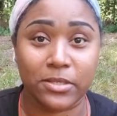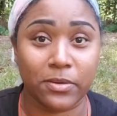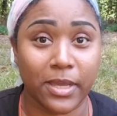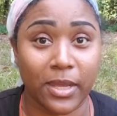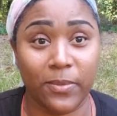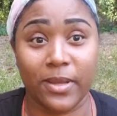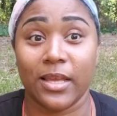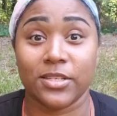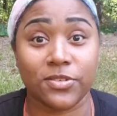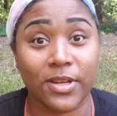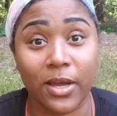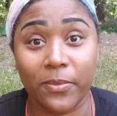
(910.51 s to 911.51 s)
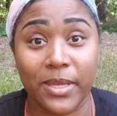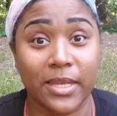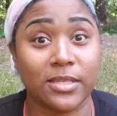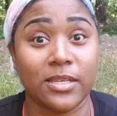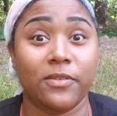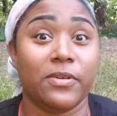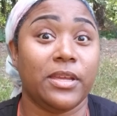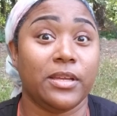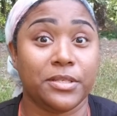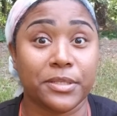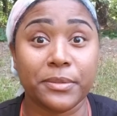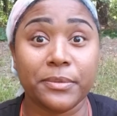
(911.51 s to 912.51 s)
Okay, we got straw wigs over here
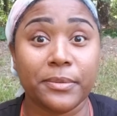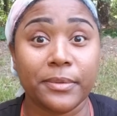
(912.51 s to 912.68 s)
too.